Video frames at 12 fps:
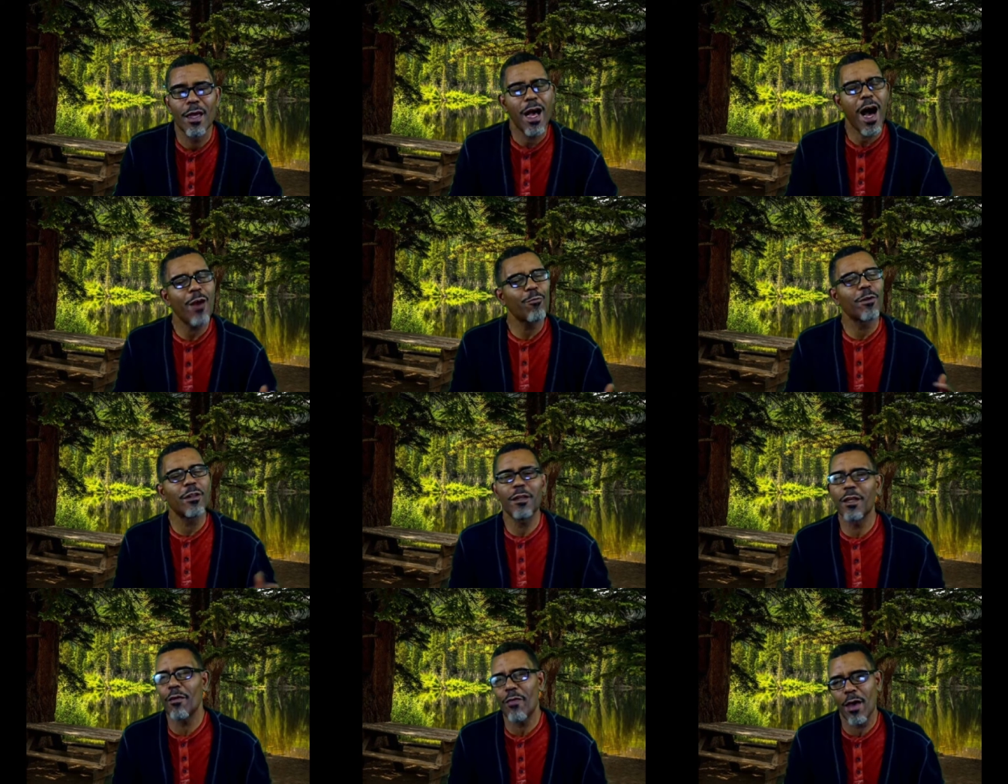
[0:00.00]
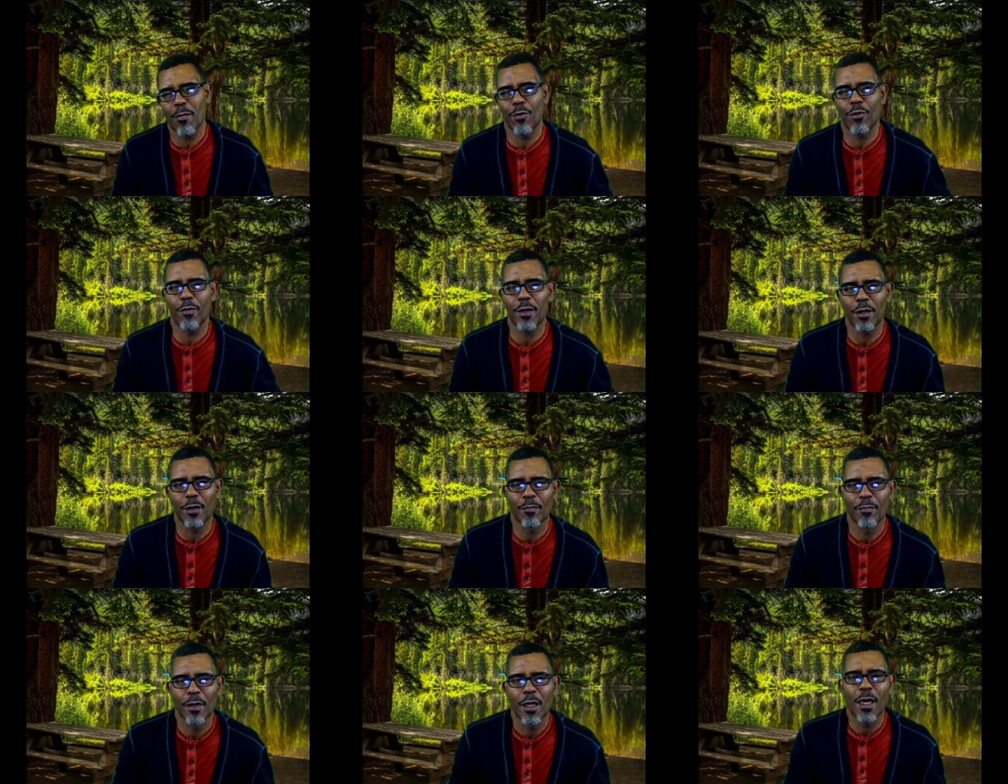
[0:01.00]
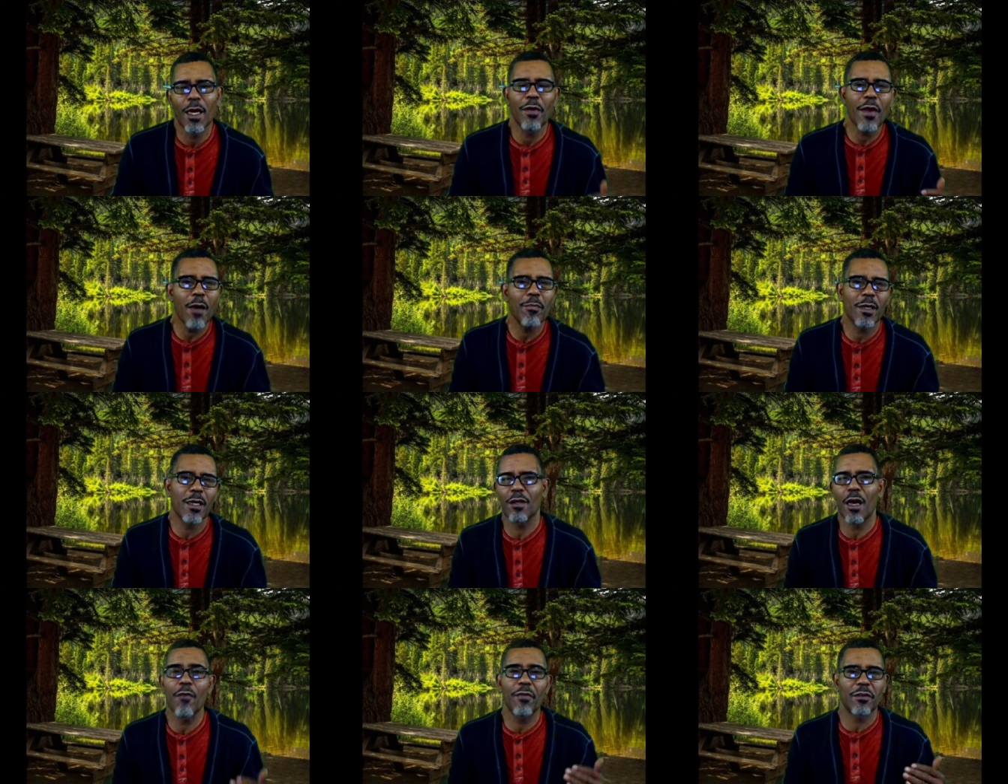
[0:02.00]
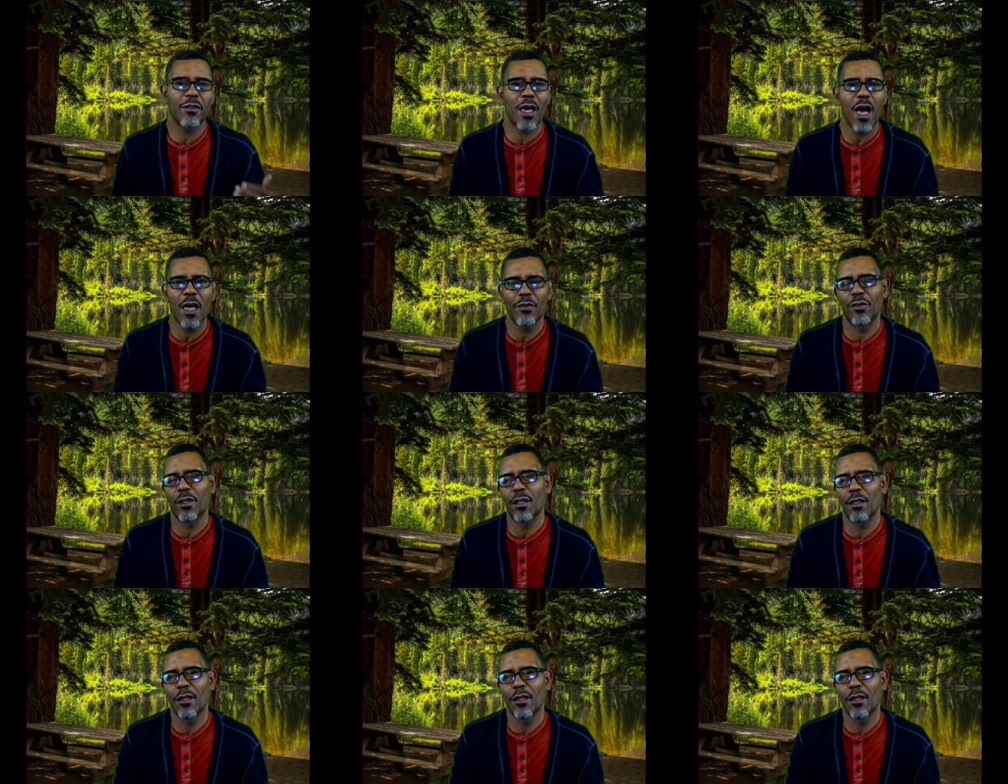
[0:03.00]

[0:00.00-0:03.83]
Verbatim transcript: I really love that movie. And not because of its content